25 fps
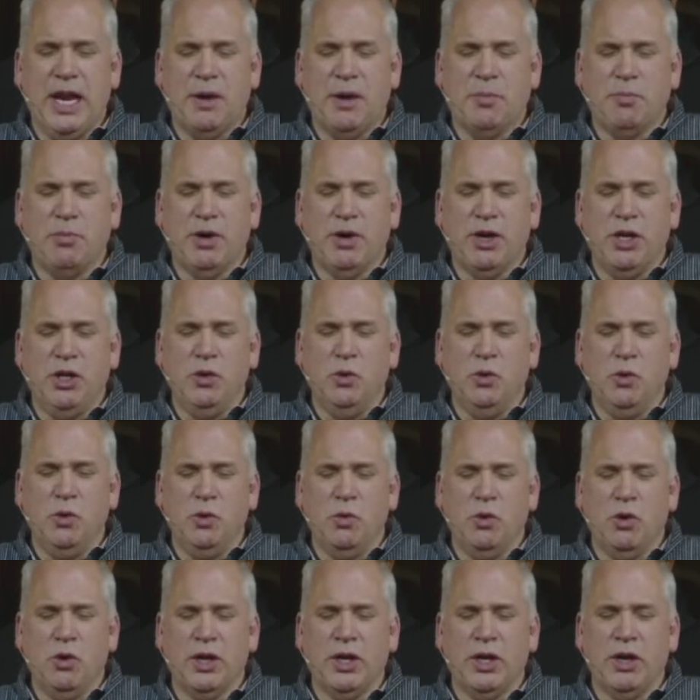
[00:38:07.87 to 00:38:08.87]
God, I pray you
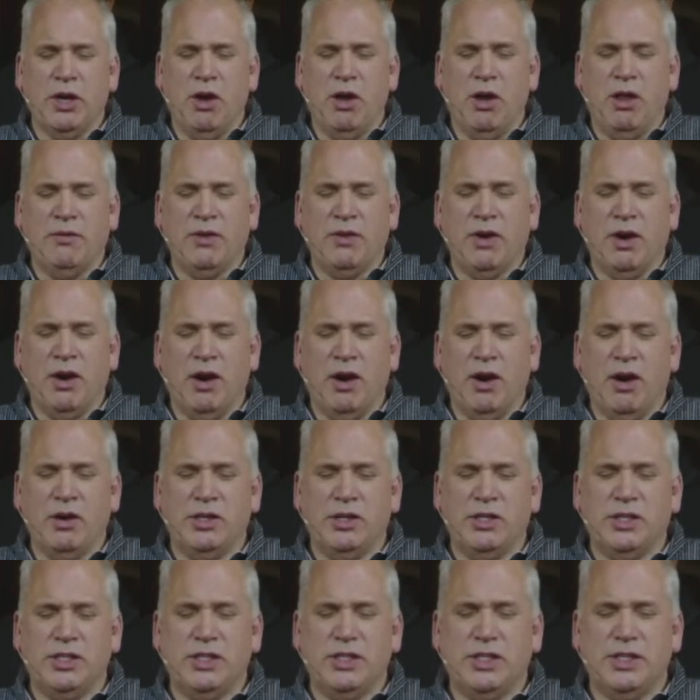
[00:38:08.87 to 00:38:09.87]
would work in all of our
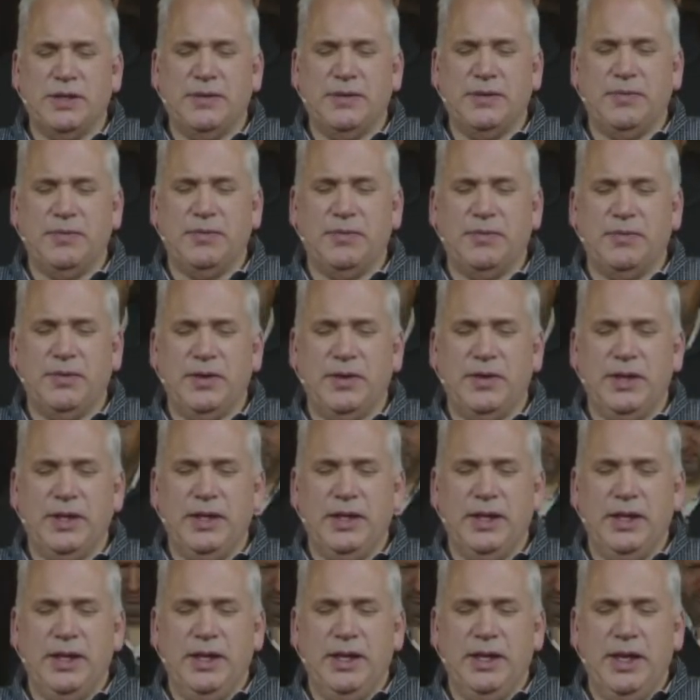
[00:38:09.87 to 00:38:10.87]
hearts.
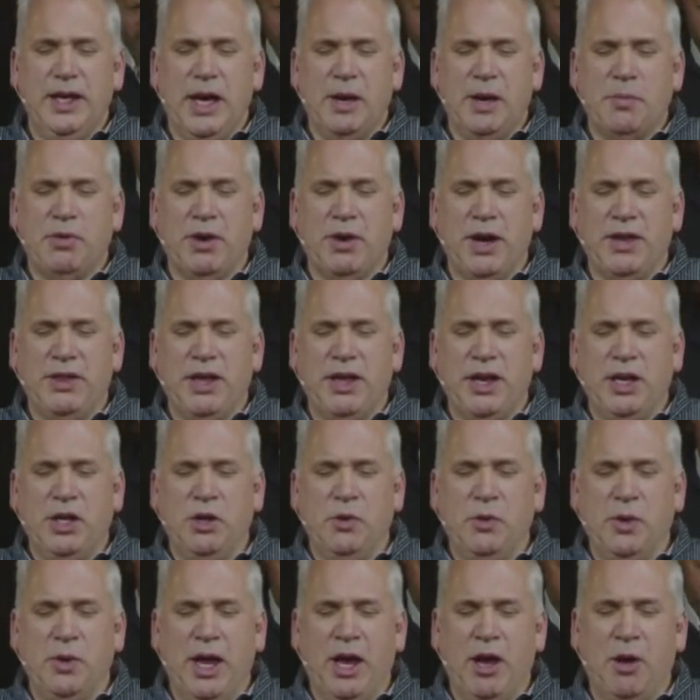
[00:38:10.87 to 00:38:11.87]
I pray that
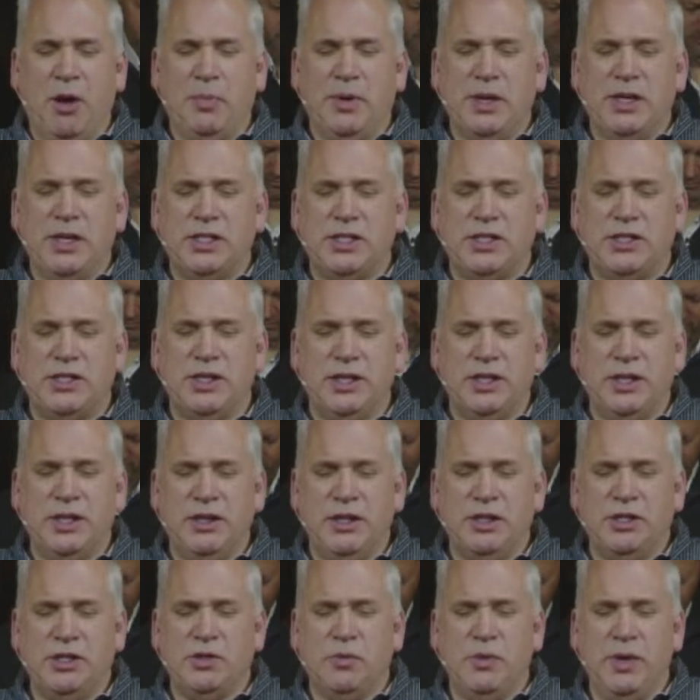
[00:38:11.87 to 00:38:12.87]
you would help us
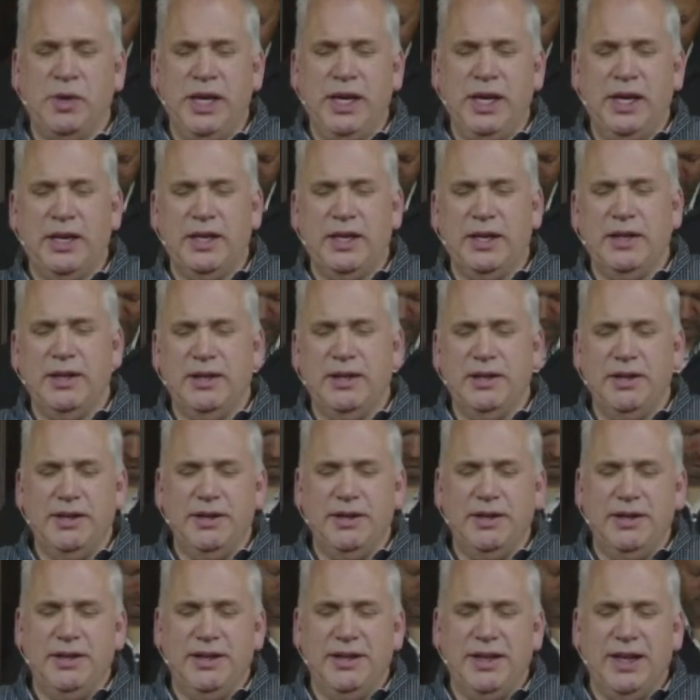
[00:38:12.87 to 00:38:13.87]
this week
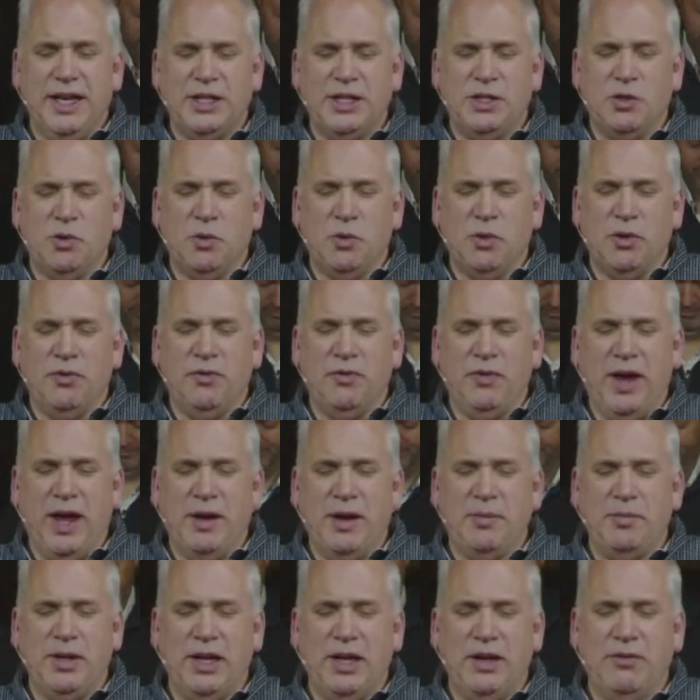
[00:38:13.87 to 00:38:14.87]
as we're with
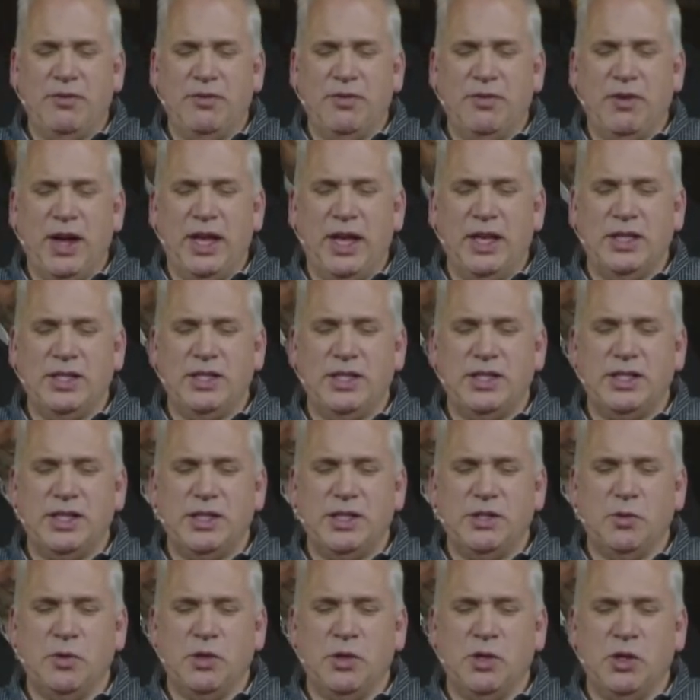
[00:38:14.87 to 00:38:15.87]
family and
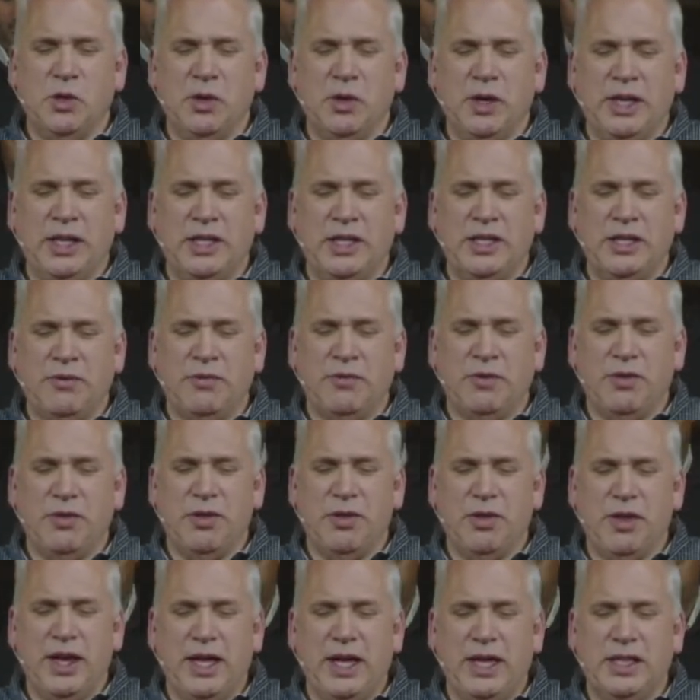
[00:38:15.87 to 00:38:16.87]
friends, as we're doing
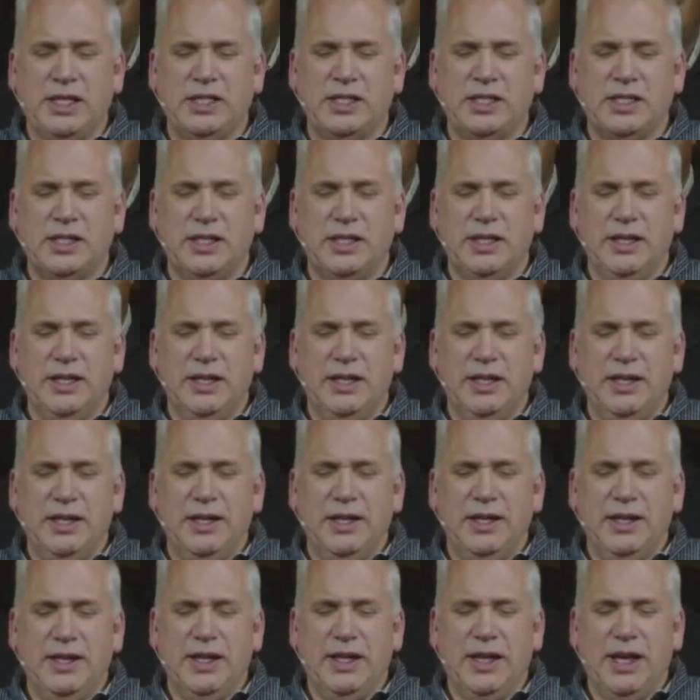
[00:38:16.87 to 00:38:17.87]
different things.
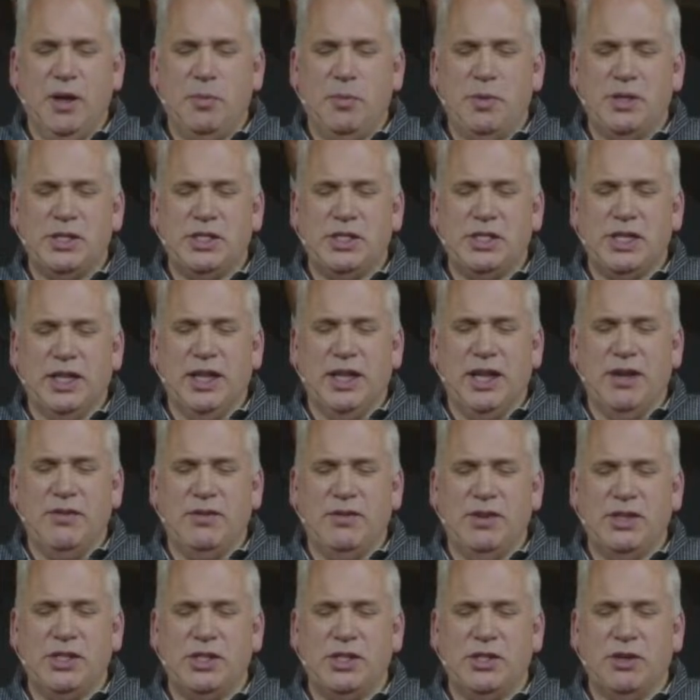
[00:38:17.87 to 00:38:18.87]
Help us to
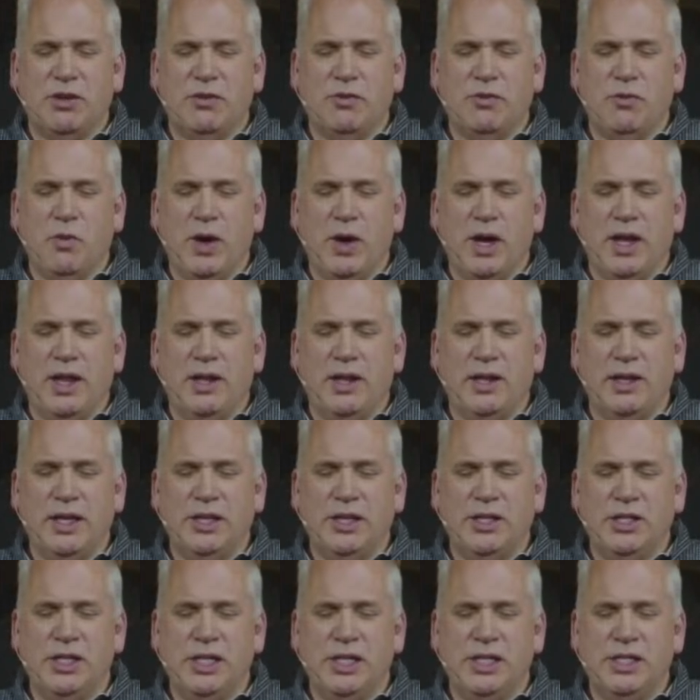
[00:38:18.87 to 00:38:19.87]
love and serve well.
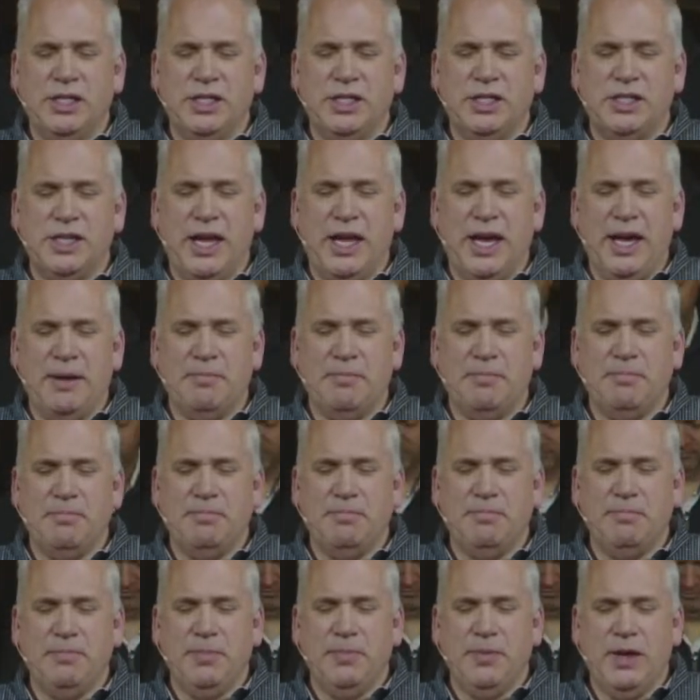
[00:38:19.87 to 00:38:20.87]
In Jesus' name,
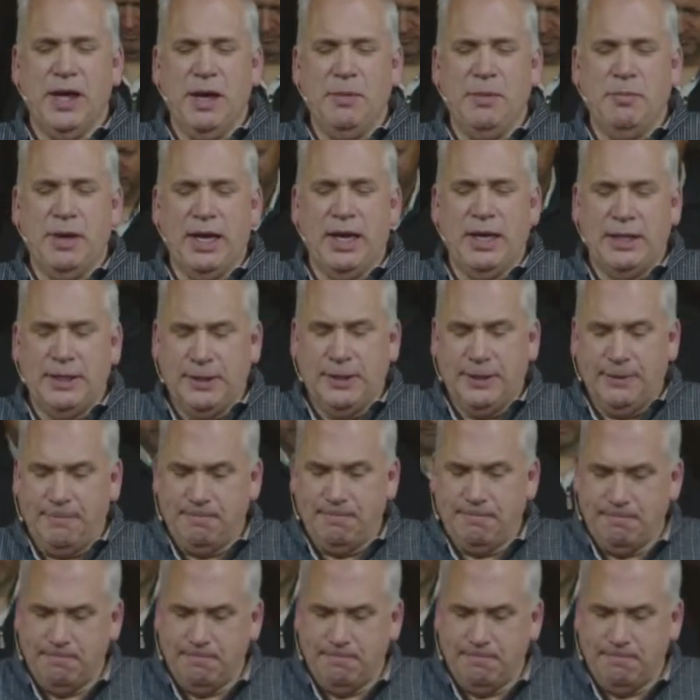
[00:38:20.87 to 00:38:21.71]
amen.